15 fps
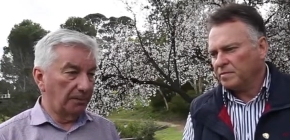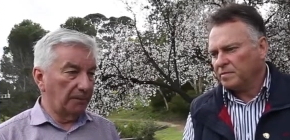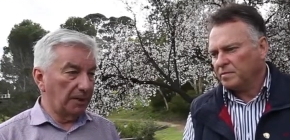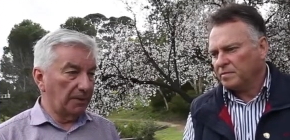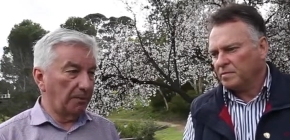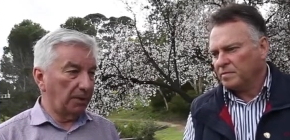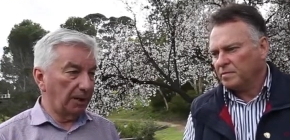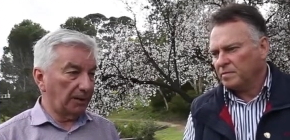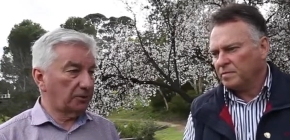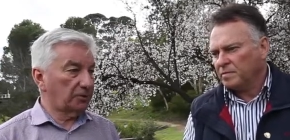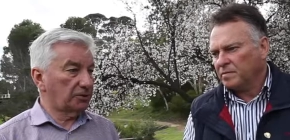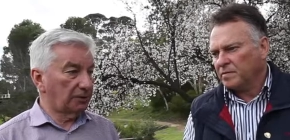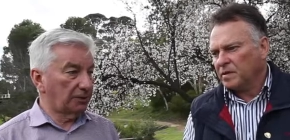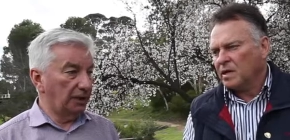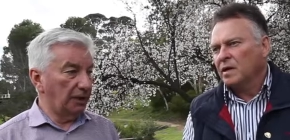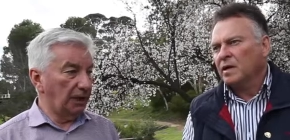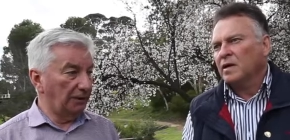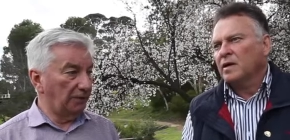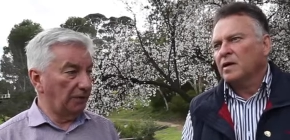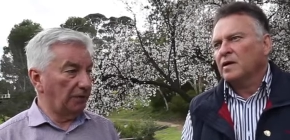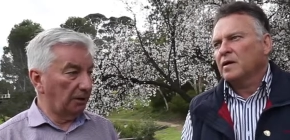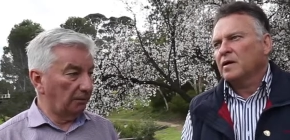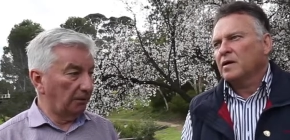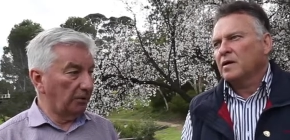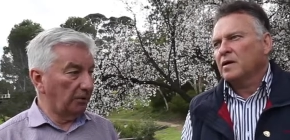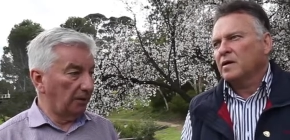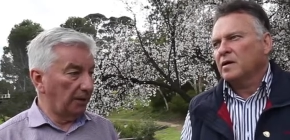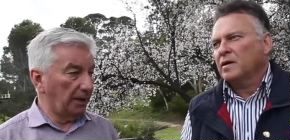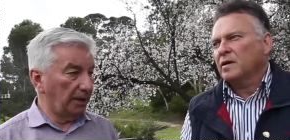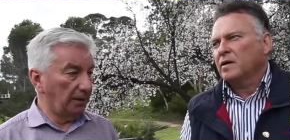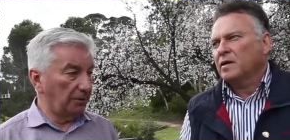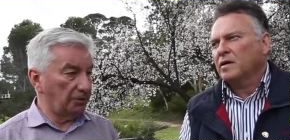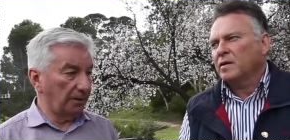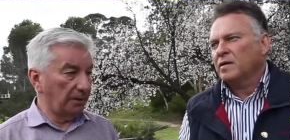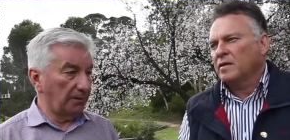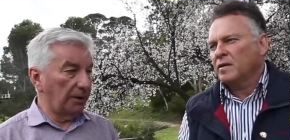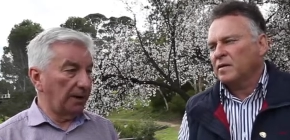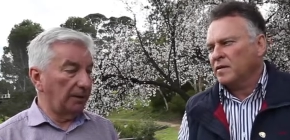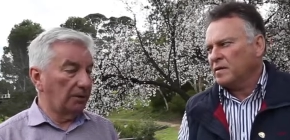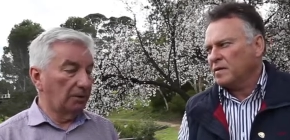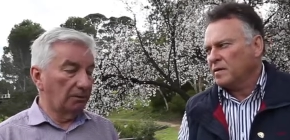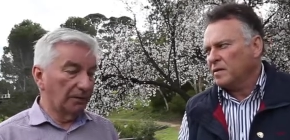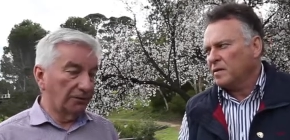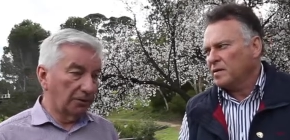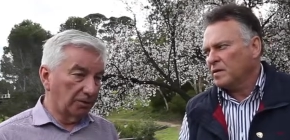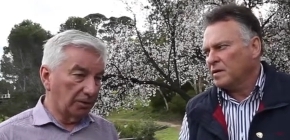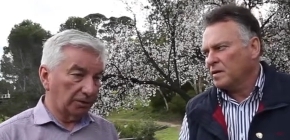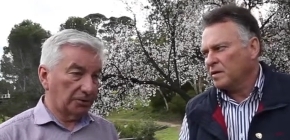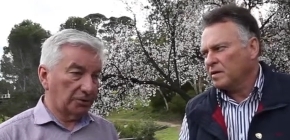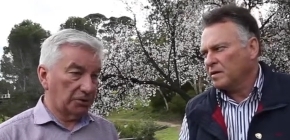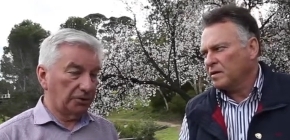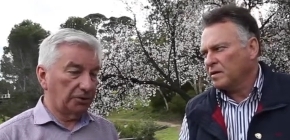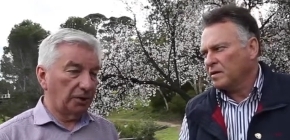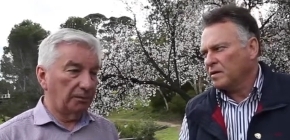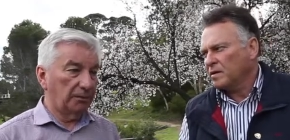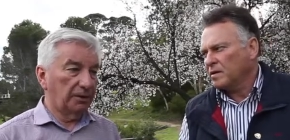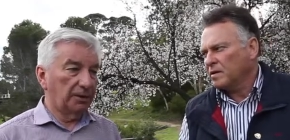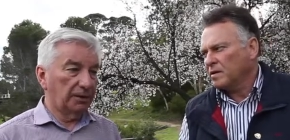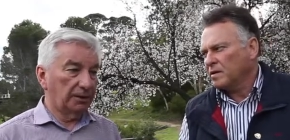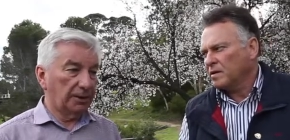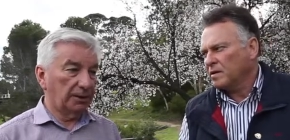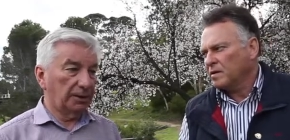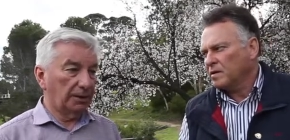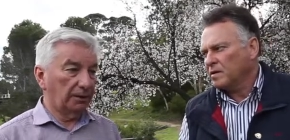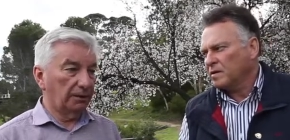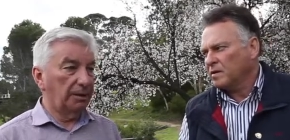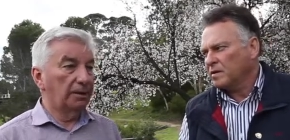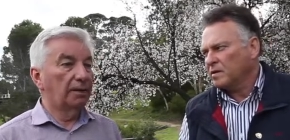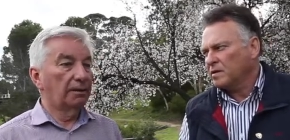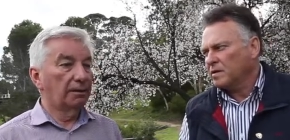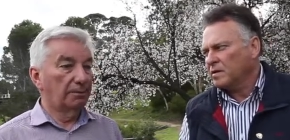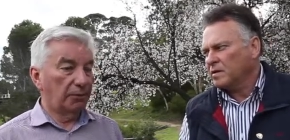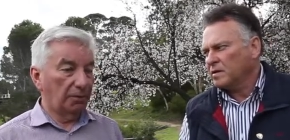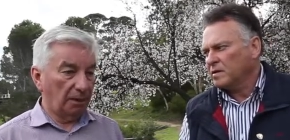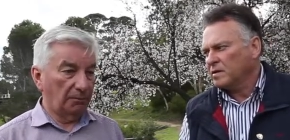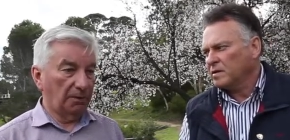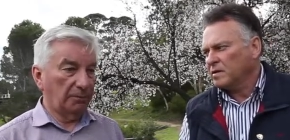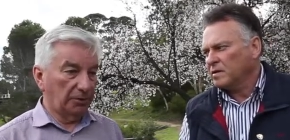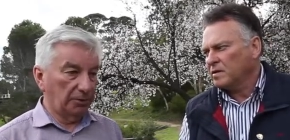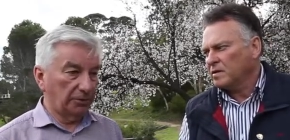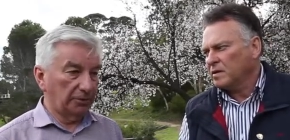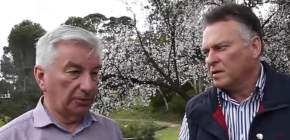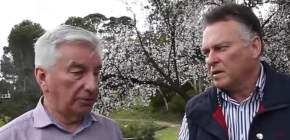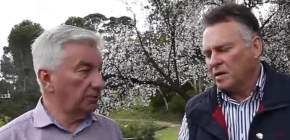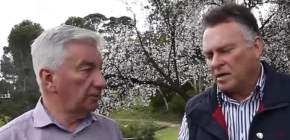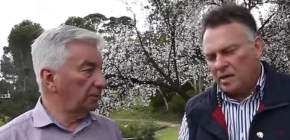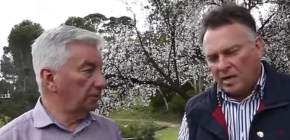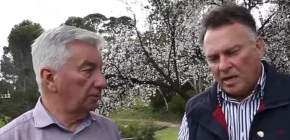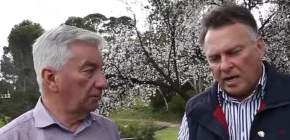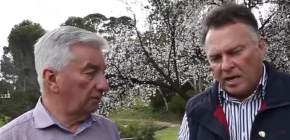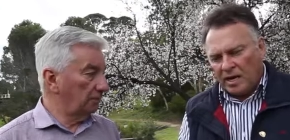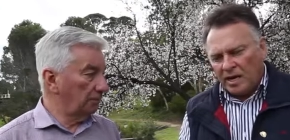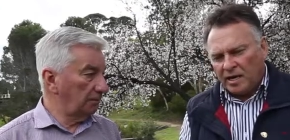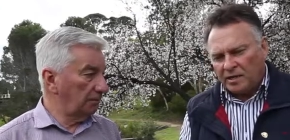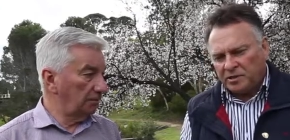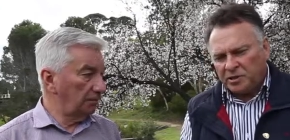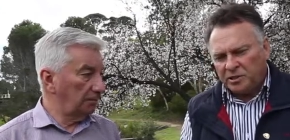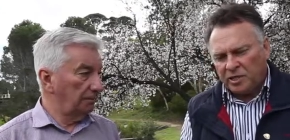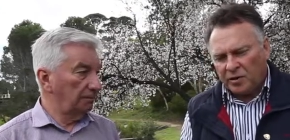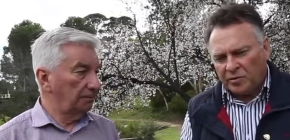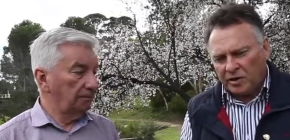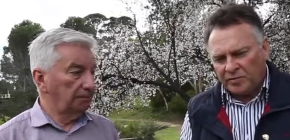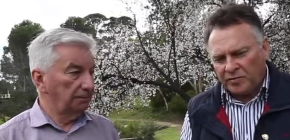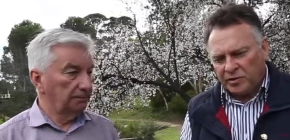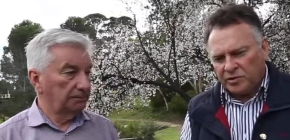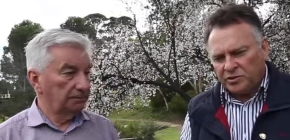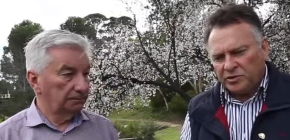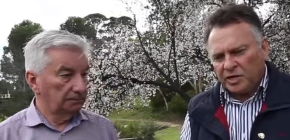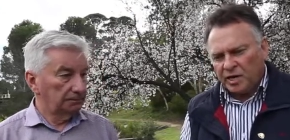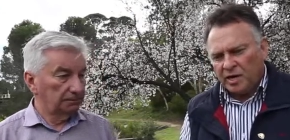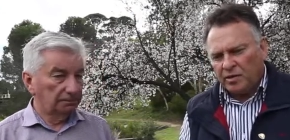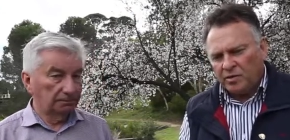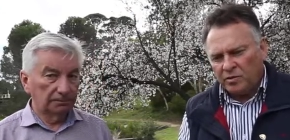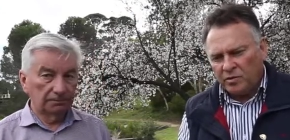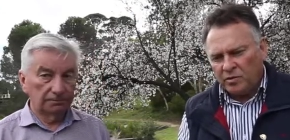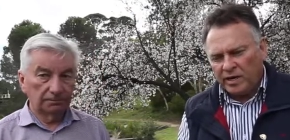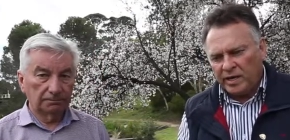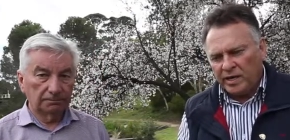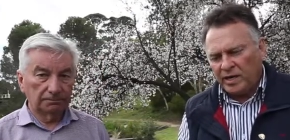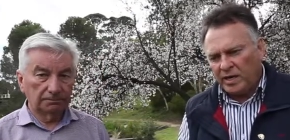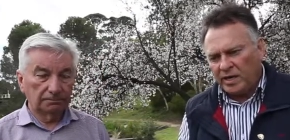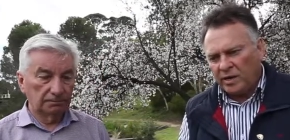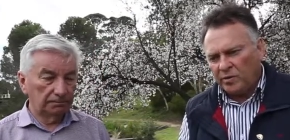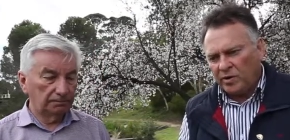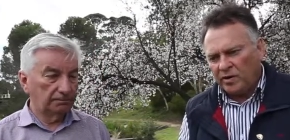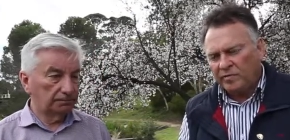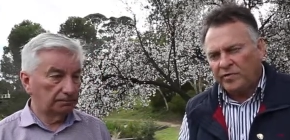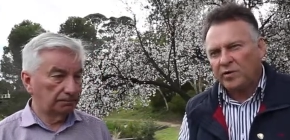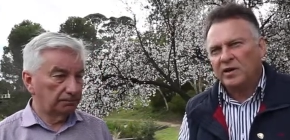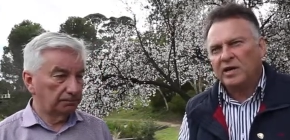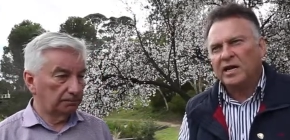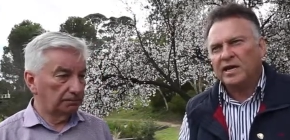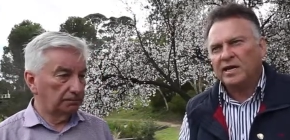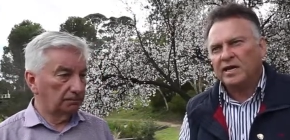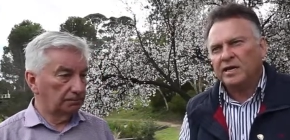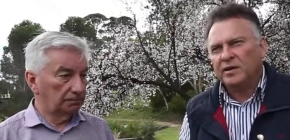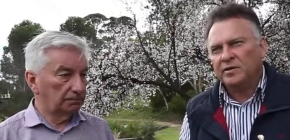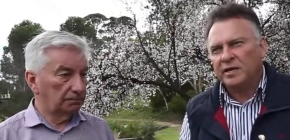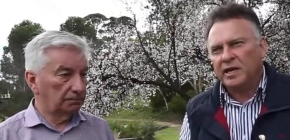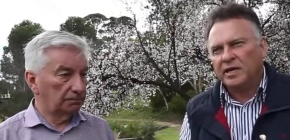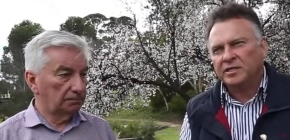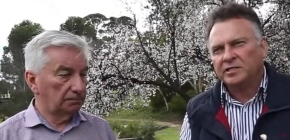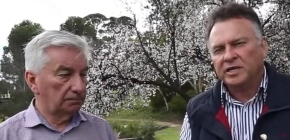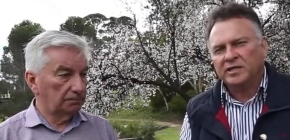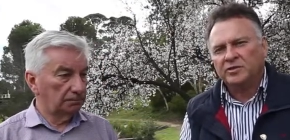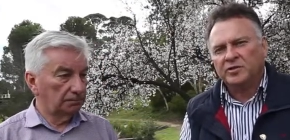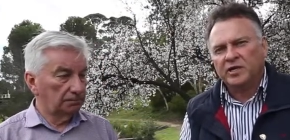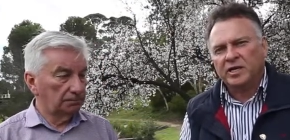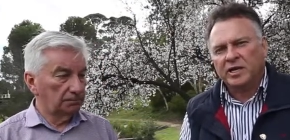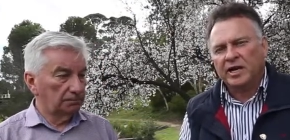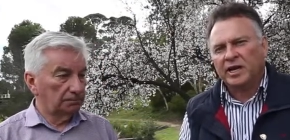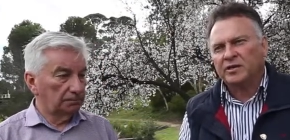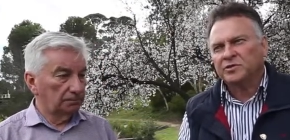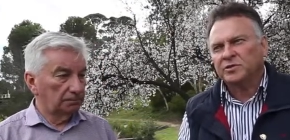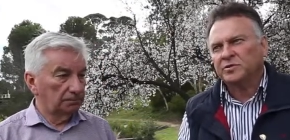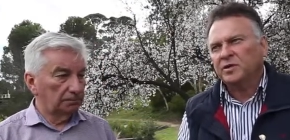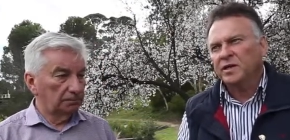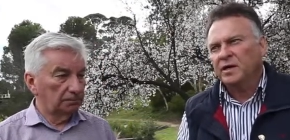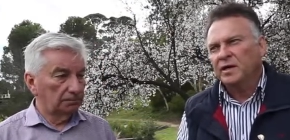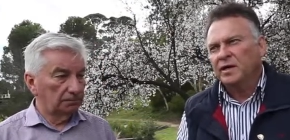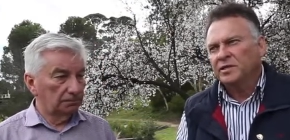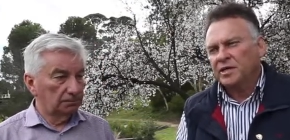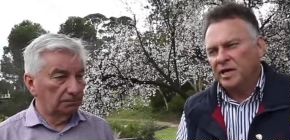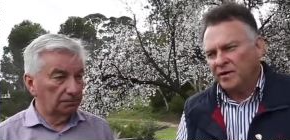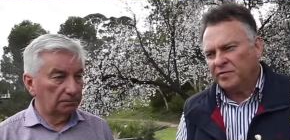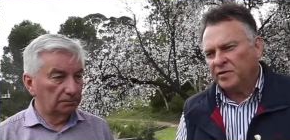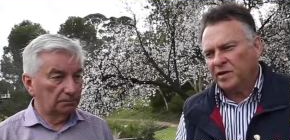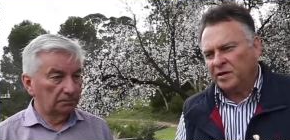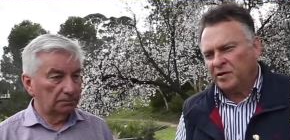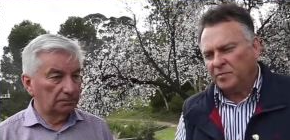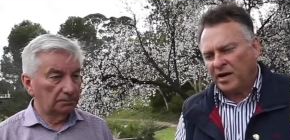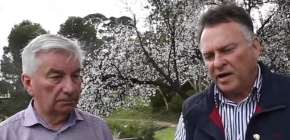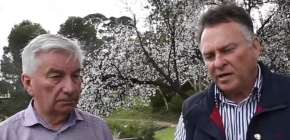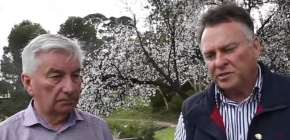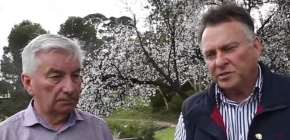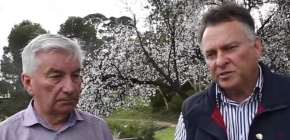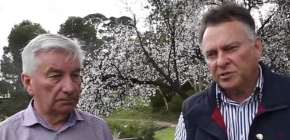Speaker 1: big plus everything we do in that area. So we must. we've got to stop kicking primary producers.
Speaker 2: Uh, just so our viewers know, we, uh, we are very lucky here in the Alexandrina Council to have Keith Parkes that